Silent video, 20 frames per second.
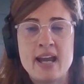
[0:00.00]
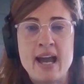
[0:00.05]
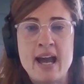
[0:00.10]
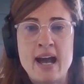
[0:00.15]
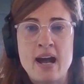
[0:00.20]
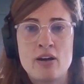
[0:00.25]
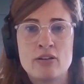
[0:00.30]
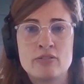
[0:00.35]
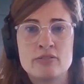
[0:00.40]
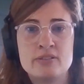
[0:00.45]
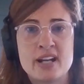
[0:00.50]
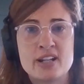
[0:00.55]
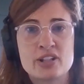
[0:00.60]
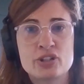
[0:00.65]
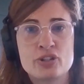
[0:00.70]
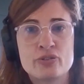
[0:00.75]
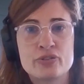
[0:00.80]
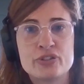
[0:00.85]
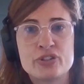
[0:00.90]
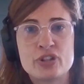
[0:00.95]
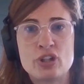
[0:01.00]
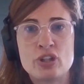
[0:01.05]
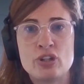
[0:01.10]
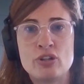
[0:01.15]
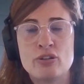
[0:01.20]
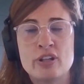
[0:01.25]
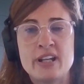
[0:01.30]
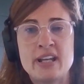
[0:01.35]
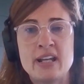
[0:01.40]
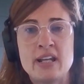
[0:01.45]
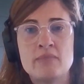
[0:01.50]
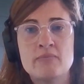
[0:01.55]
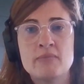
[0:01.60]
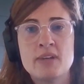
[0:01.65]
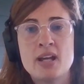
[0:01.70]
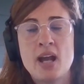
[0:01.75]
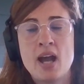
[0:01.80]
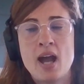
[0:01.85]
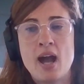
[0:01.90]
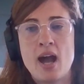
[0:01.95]
our national security
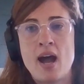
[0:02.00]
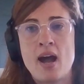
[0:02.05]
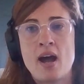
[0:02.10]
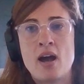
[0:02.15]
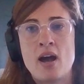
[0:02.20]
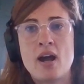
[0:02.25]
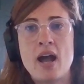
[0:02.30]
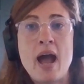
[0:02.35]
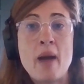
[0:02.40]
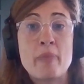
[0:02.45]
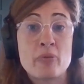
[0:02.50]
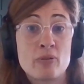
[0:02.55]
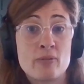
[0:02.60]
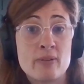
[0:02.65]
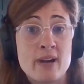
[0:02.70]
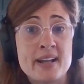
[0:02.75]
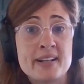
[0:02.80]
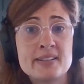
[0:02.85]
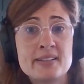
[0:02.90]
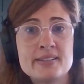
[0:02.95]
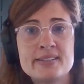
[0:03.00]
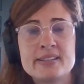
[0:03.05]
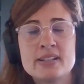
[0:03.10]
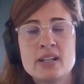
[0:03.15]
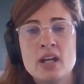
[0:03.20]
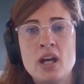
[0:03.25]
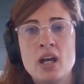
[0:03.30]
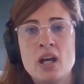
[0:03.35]
apparatus.